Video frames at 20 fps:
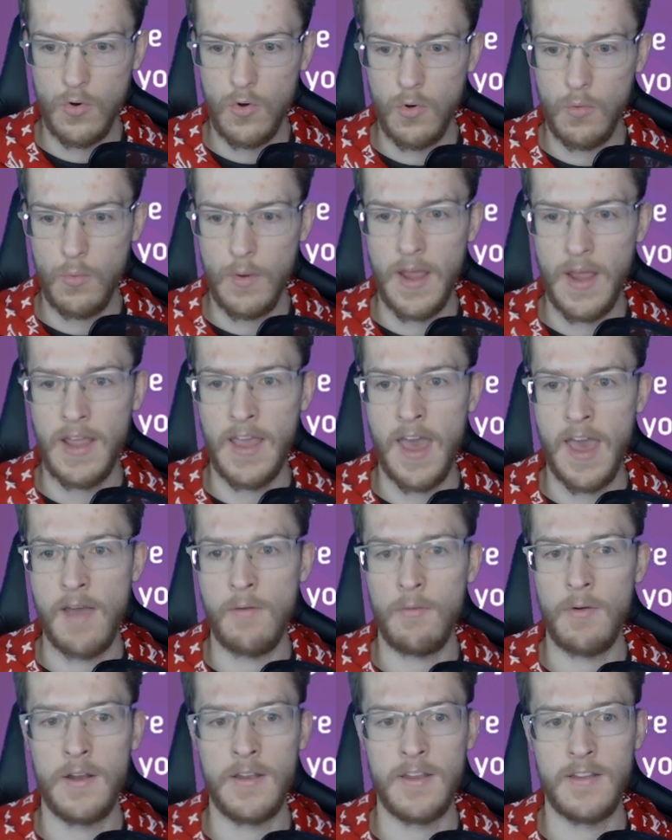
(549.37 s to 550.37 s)

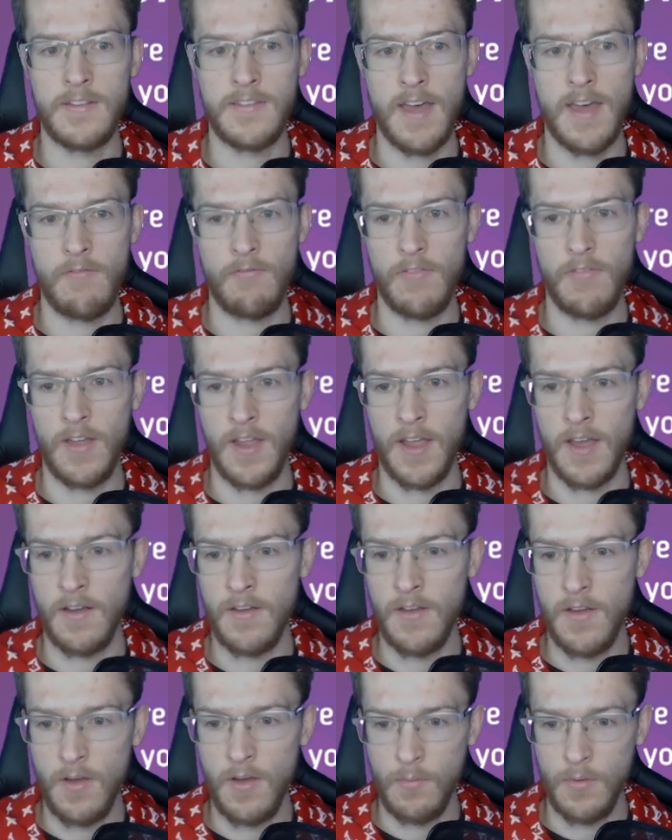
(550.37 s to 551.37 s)
We're in the 10th here,
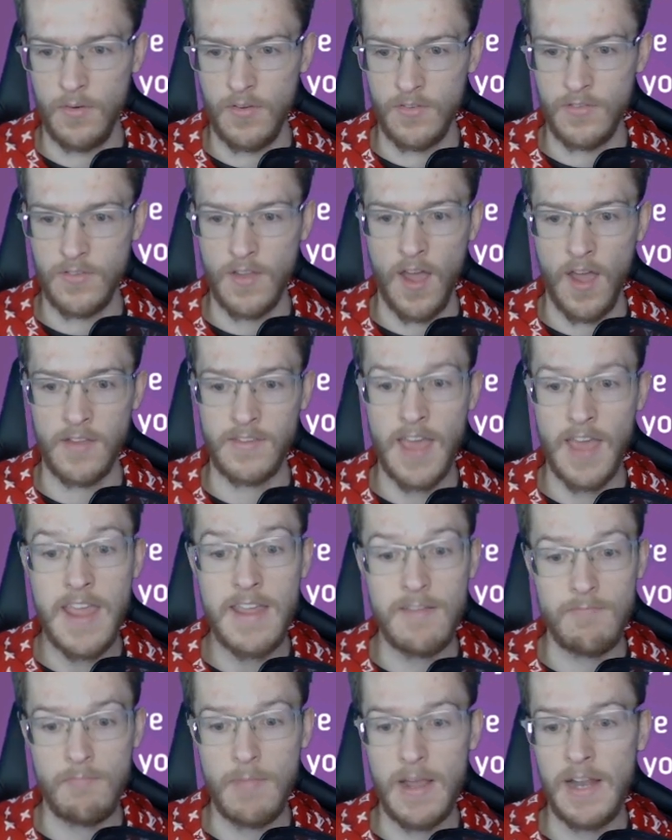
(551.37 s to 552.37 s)
which is nice.
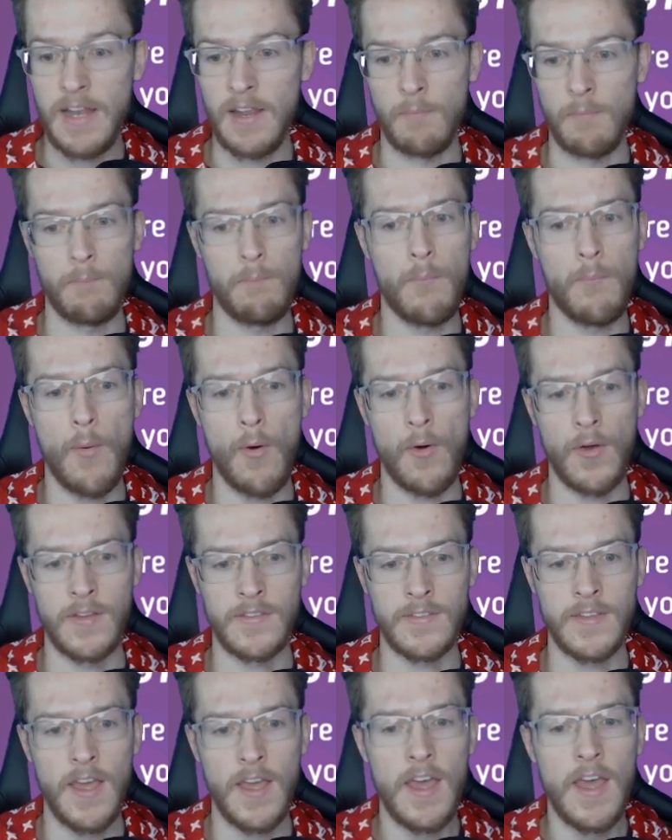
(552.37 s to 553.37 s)
8 million,
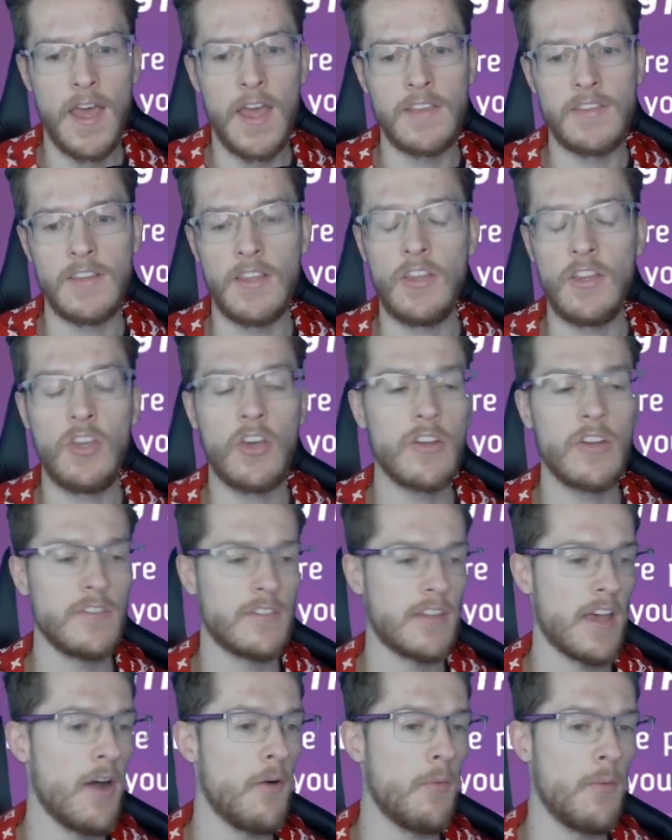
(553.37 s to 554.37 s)
boys. See, you can
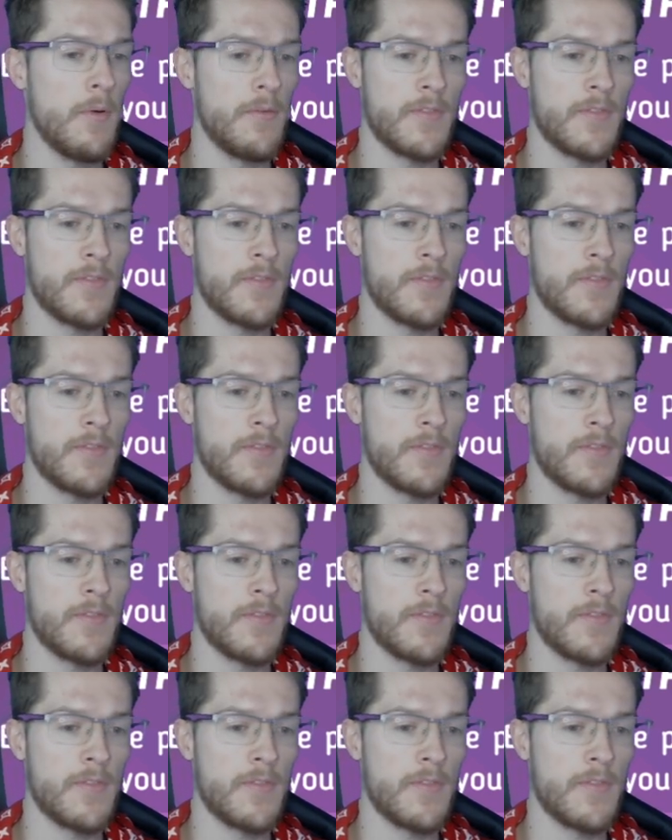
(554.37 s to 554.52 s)
tell we've